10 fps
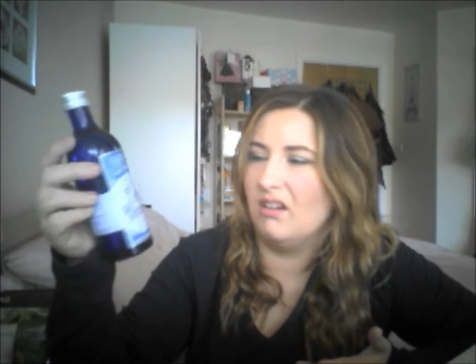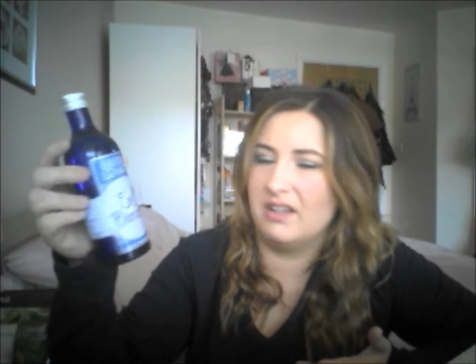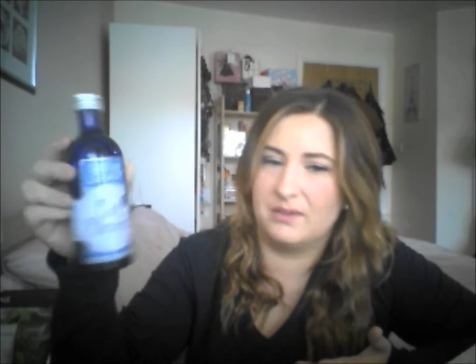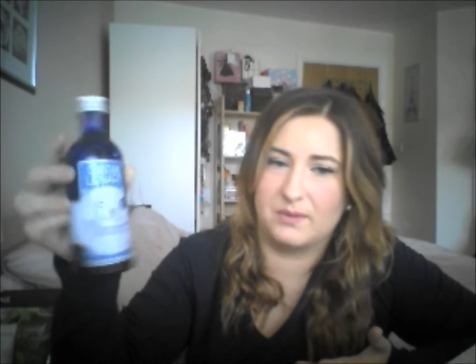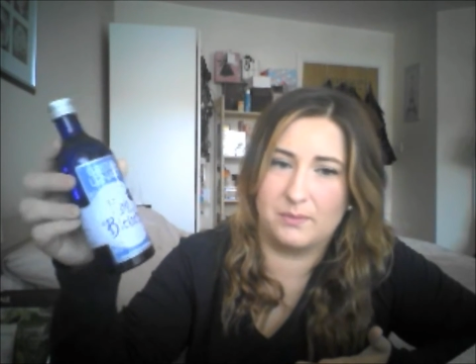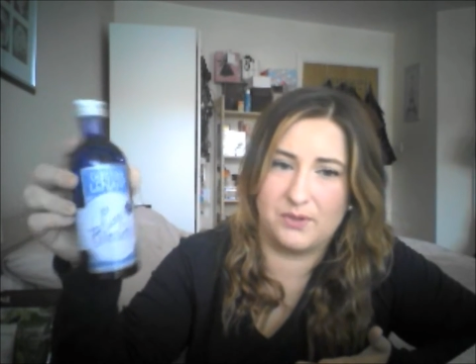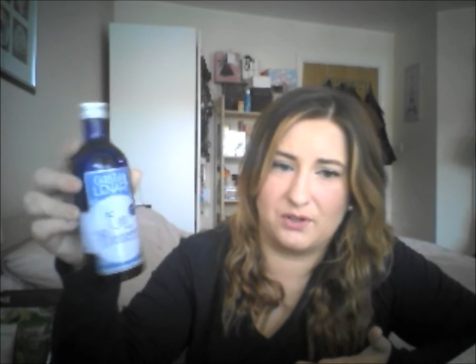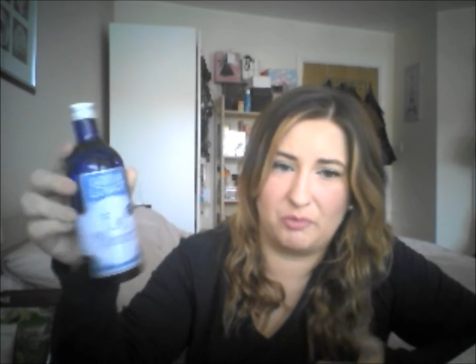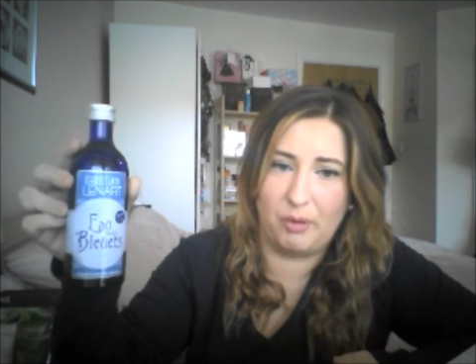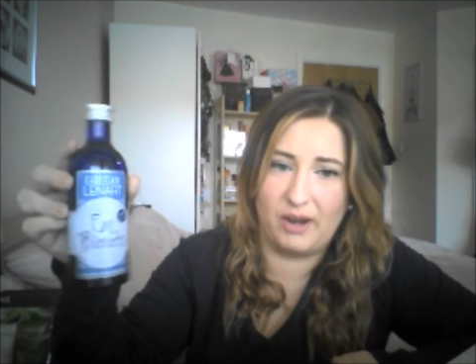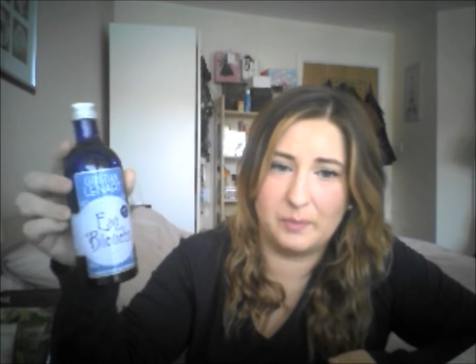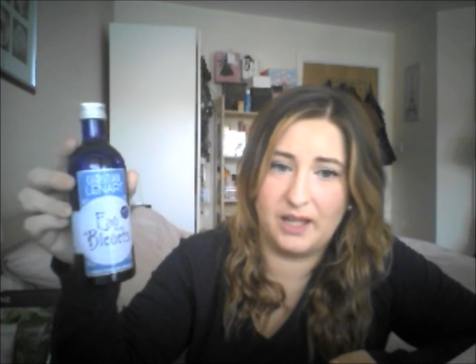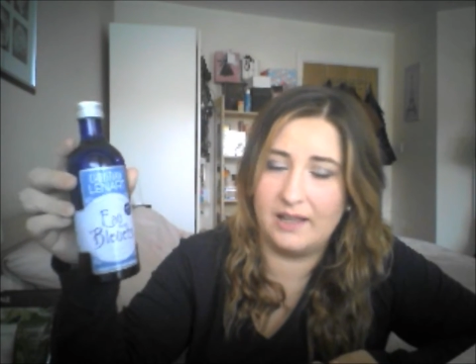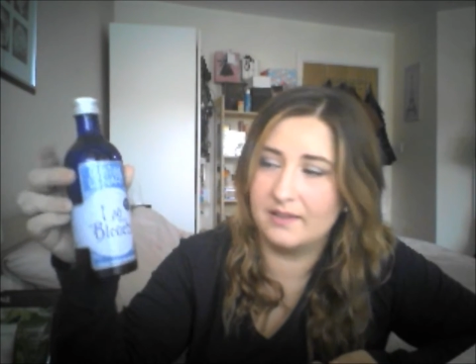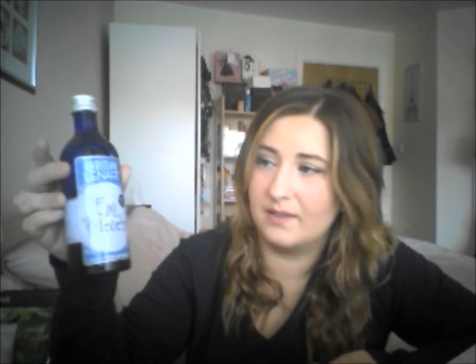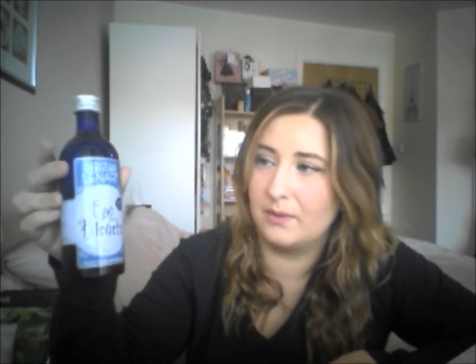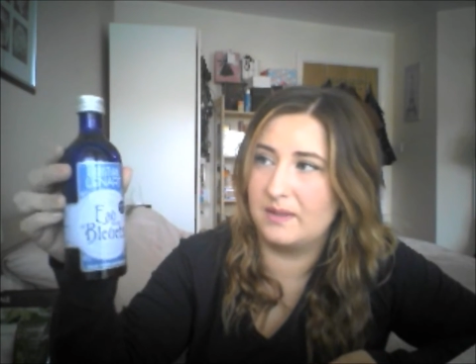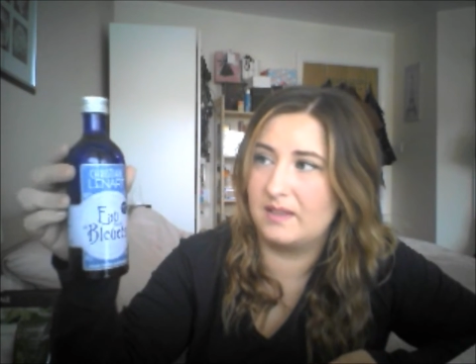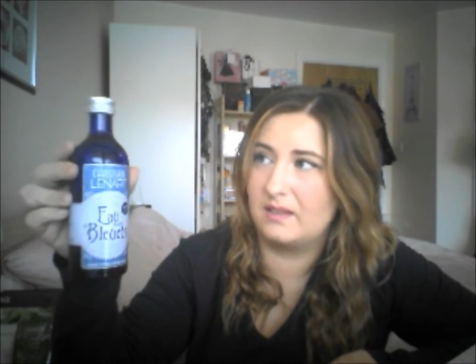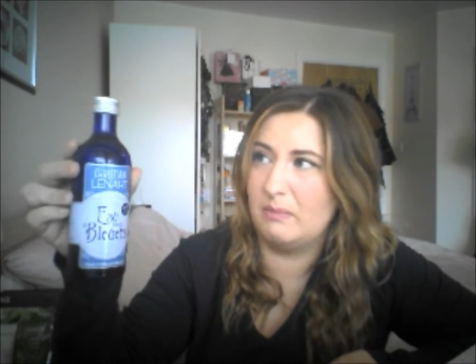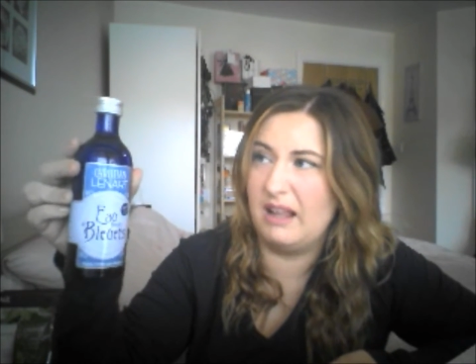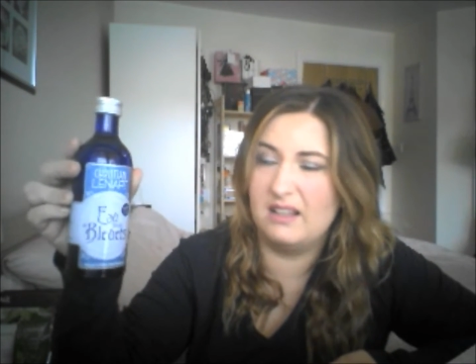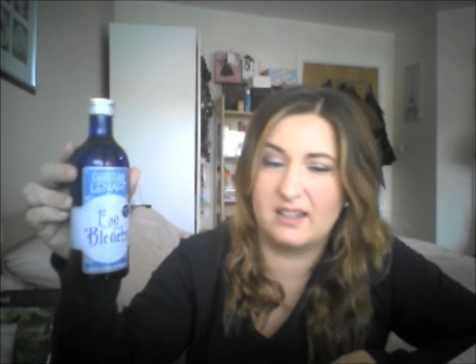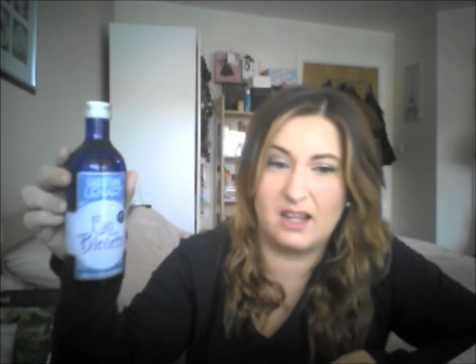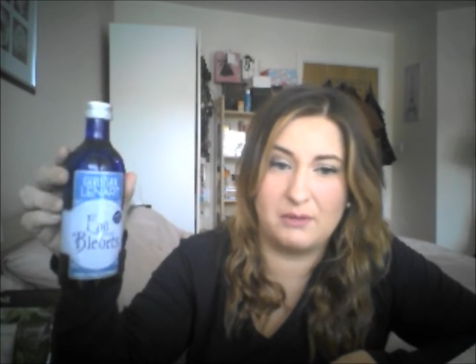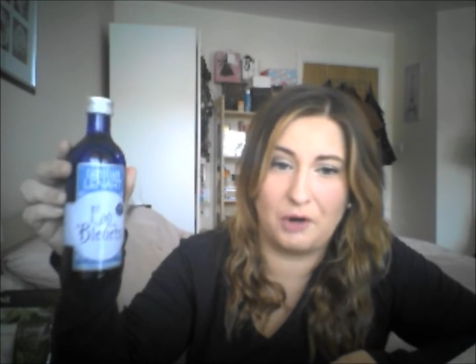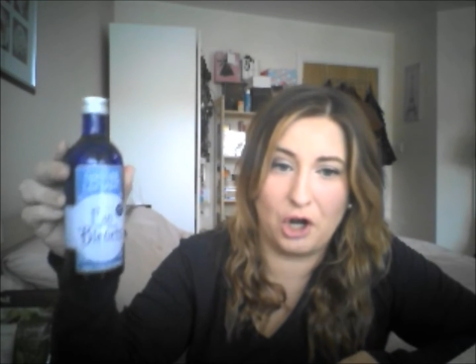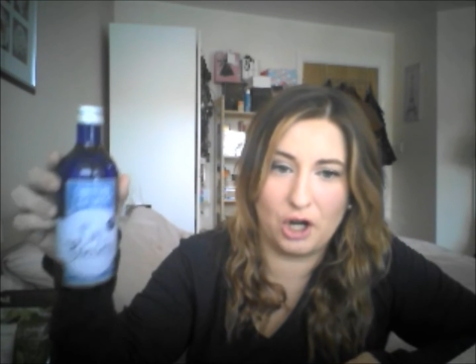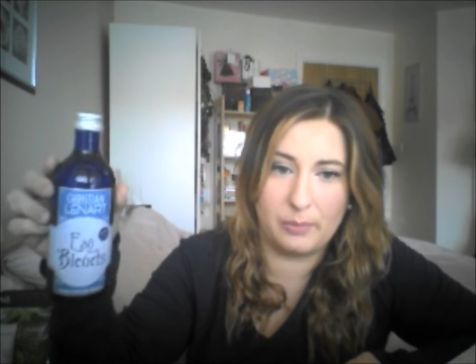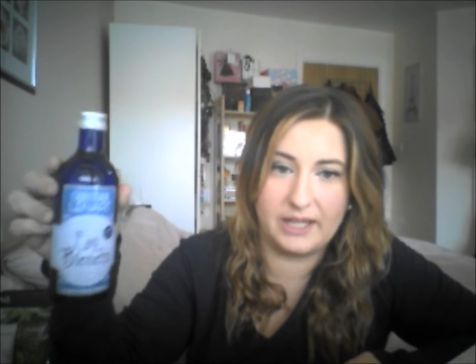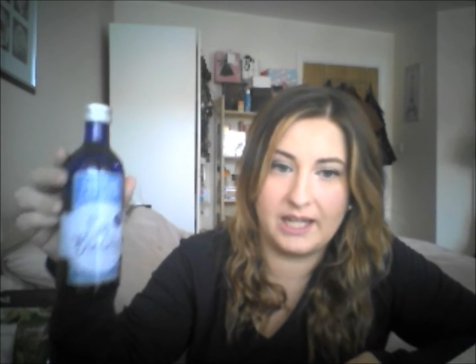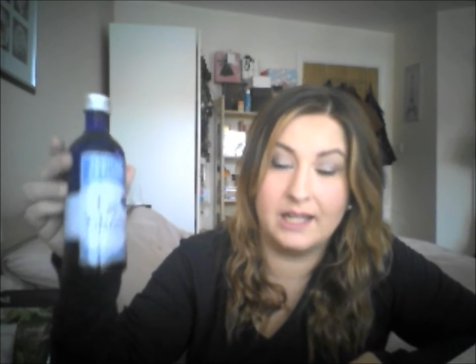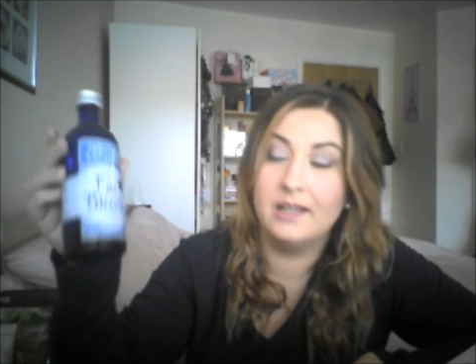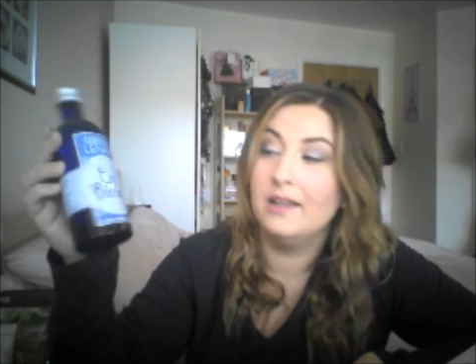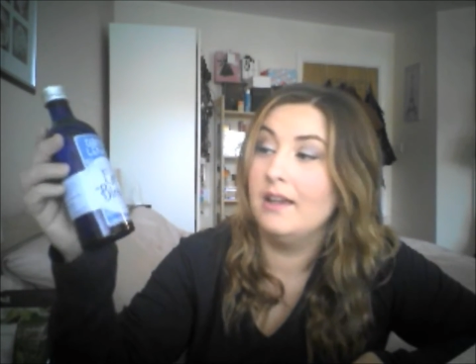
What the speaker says: I don't know, some sort of pressed plant, so it smells kind of herbally.